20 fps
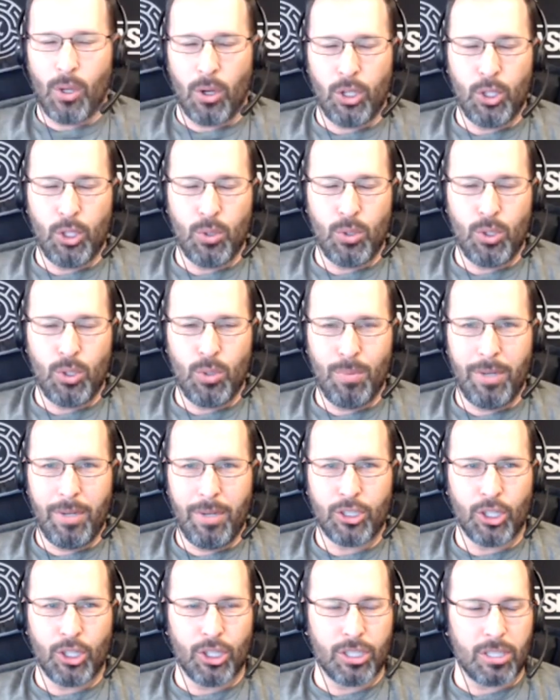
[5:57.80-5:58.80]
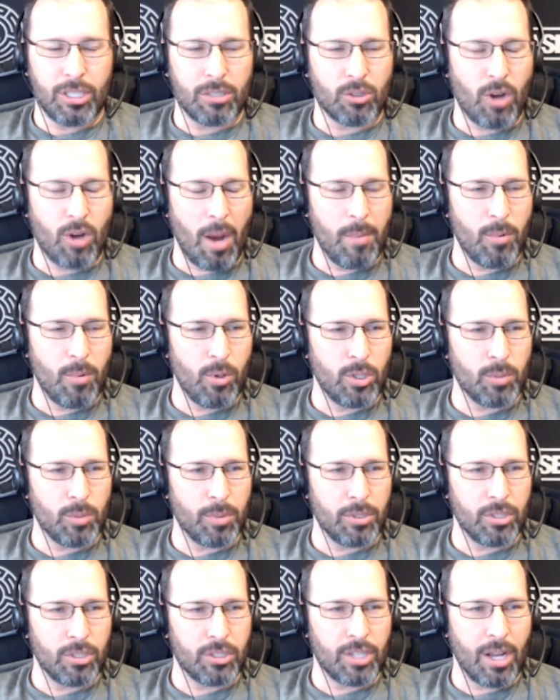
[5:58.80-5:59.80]
on YouTube, be sure to subscribe to us.
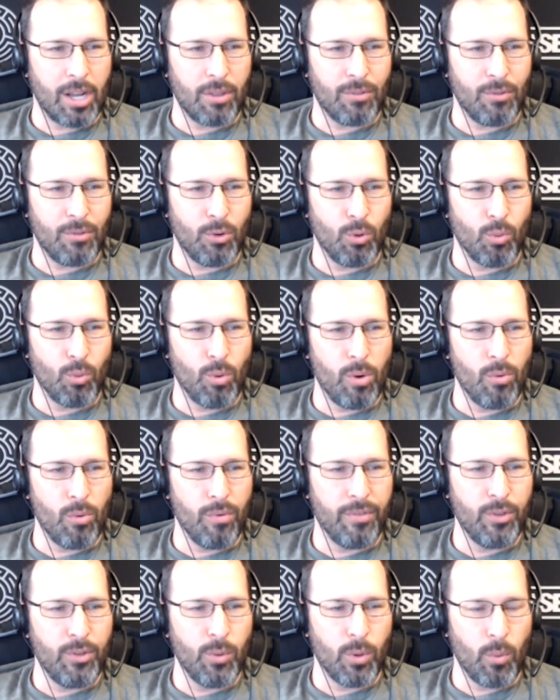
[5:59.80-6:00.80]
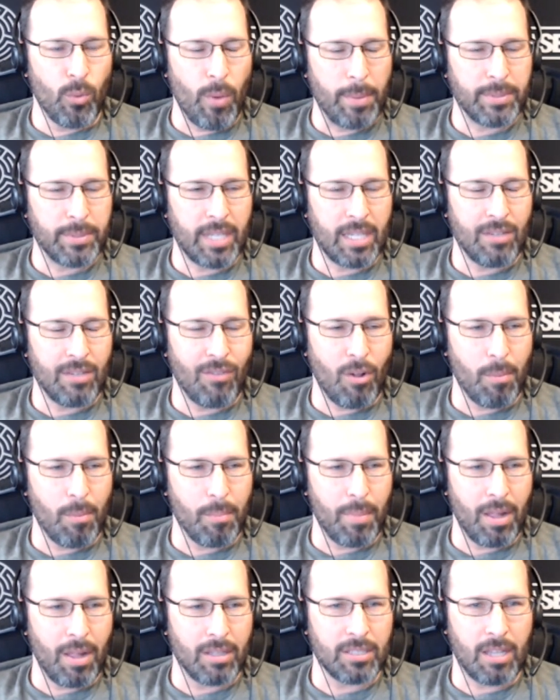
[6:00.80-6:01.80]
But also check out the full written review on the website
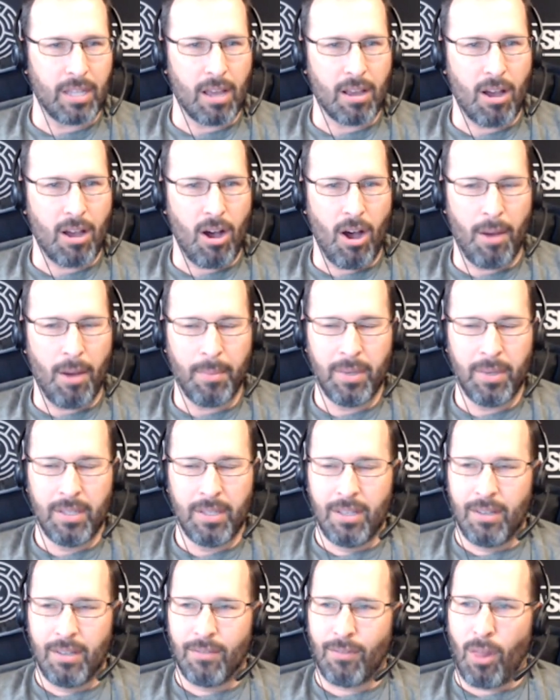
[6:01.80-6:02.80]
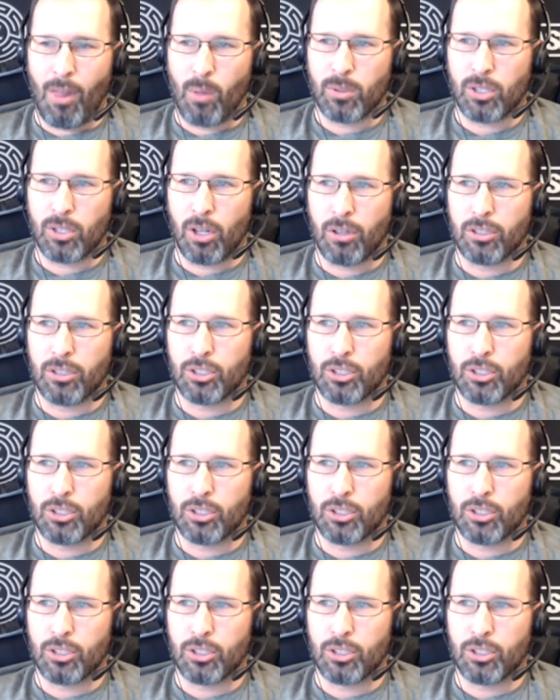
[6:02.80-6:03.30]
developingpalates.com. Follow us on all the